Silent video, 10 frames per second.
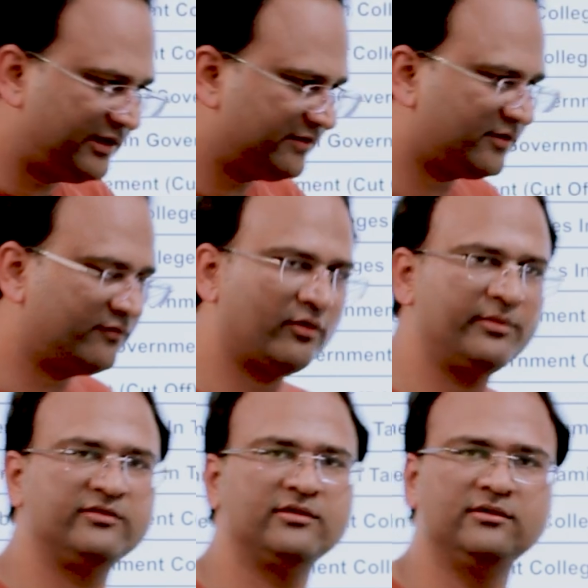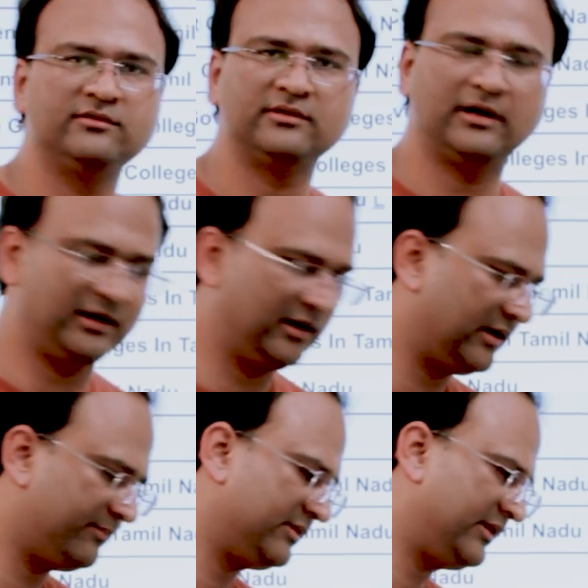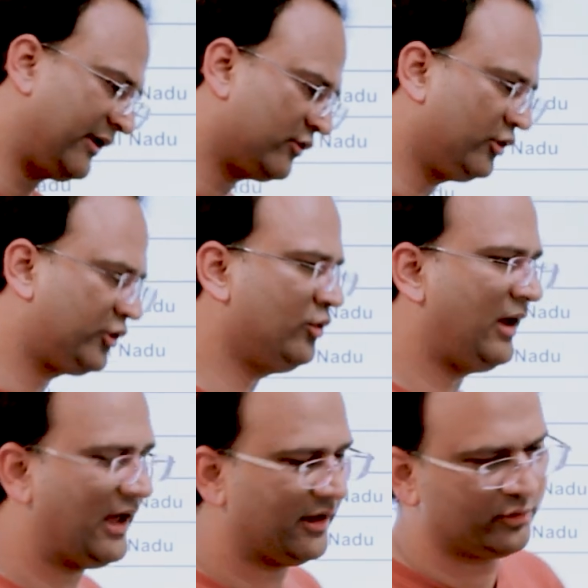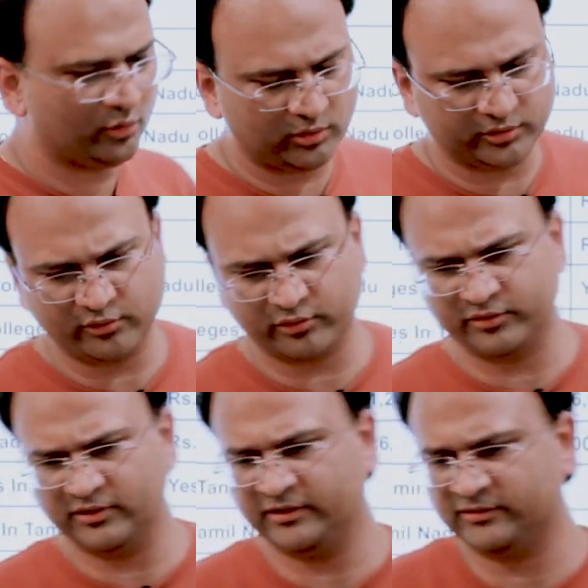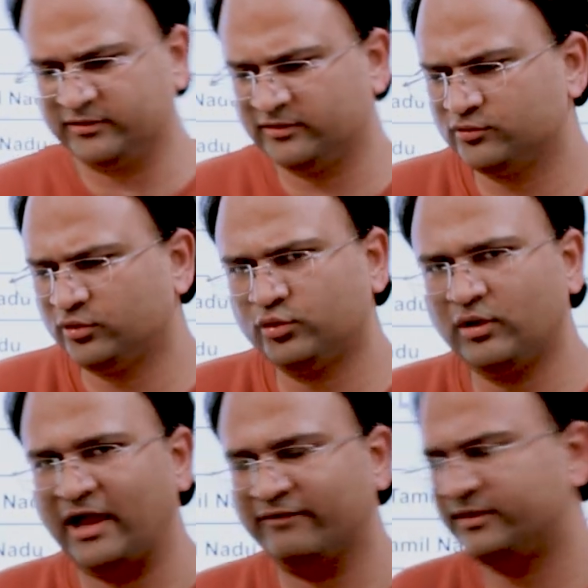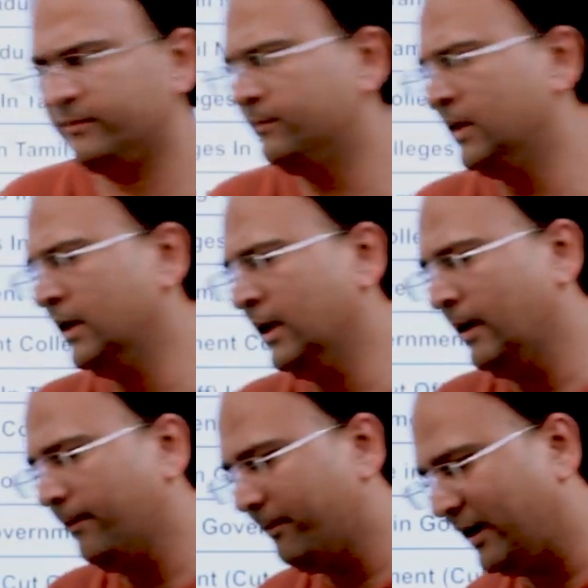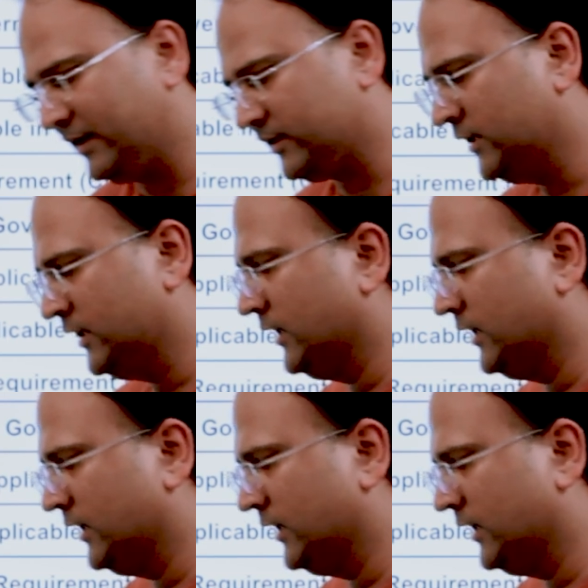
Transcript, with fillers: These information, uh, they are good to know. You, it, it is good to have them, but